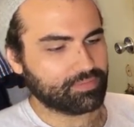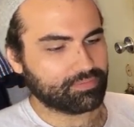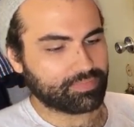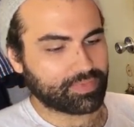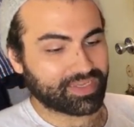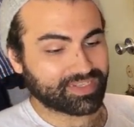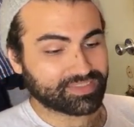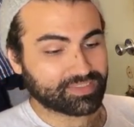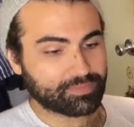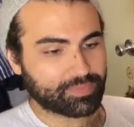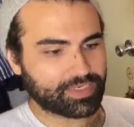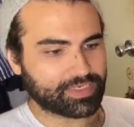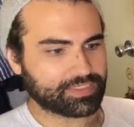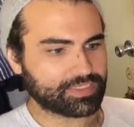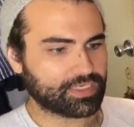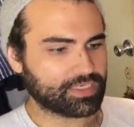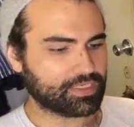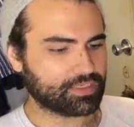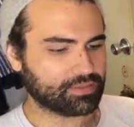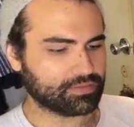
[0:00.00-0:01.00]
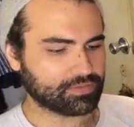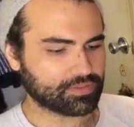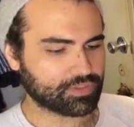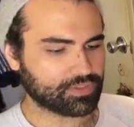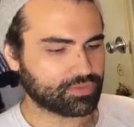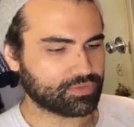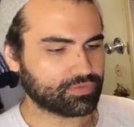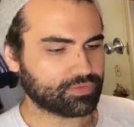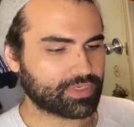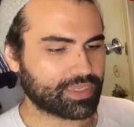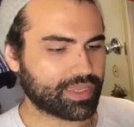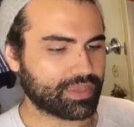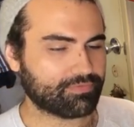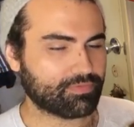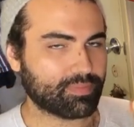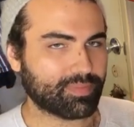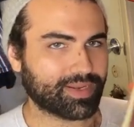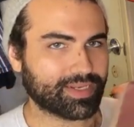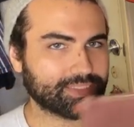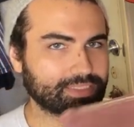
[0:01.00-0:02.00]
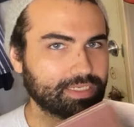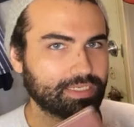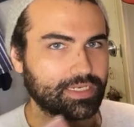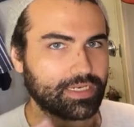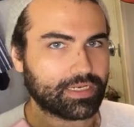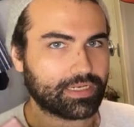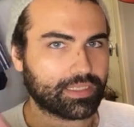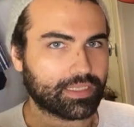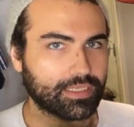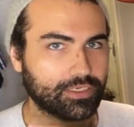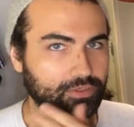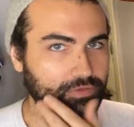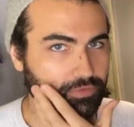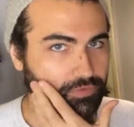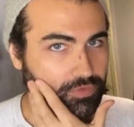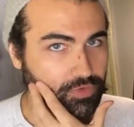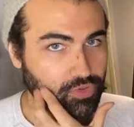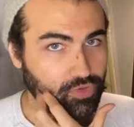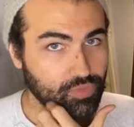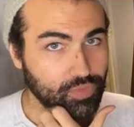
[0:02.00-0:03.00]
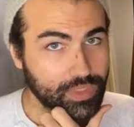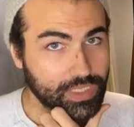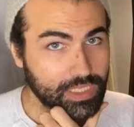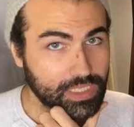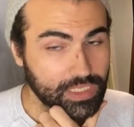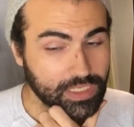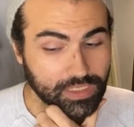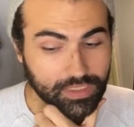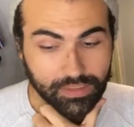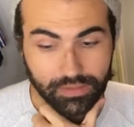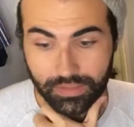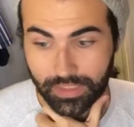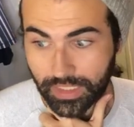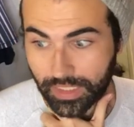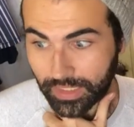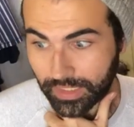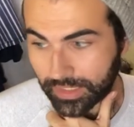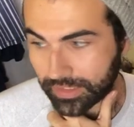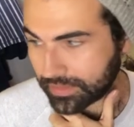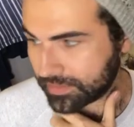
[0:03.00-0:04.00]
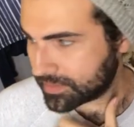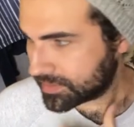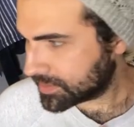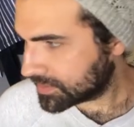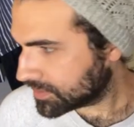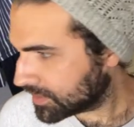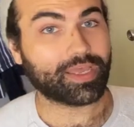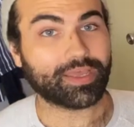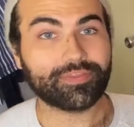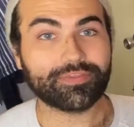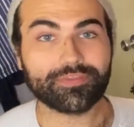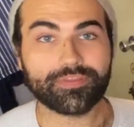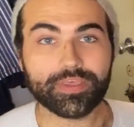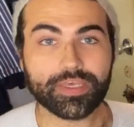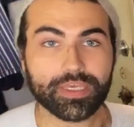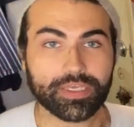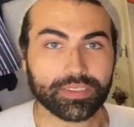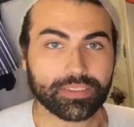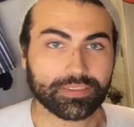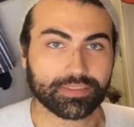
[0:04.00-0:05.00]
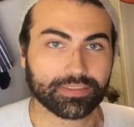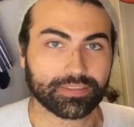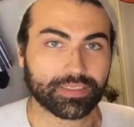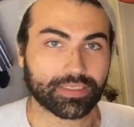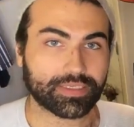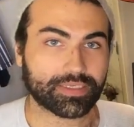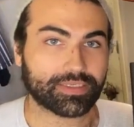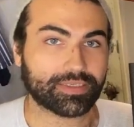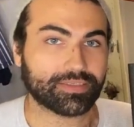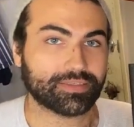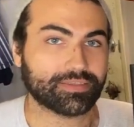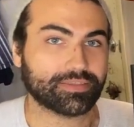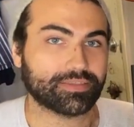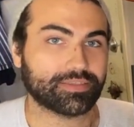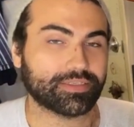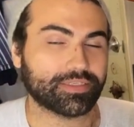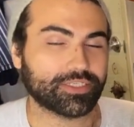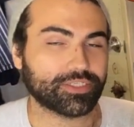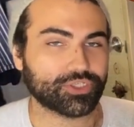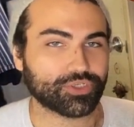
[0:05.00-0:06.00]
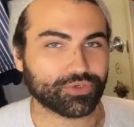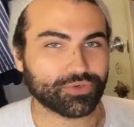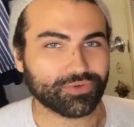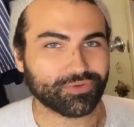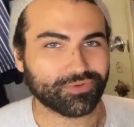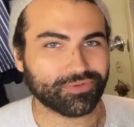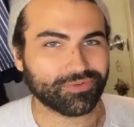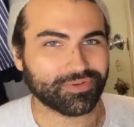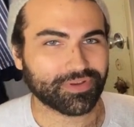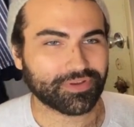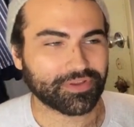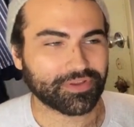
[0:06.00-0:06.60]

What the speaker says: back to meditating soon. I haven't meditated in like over a week. Yikes. And this is the journal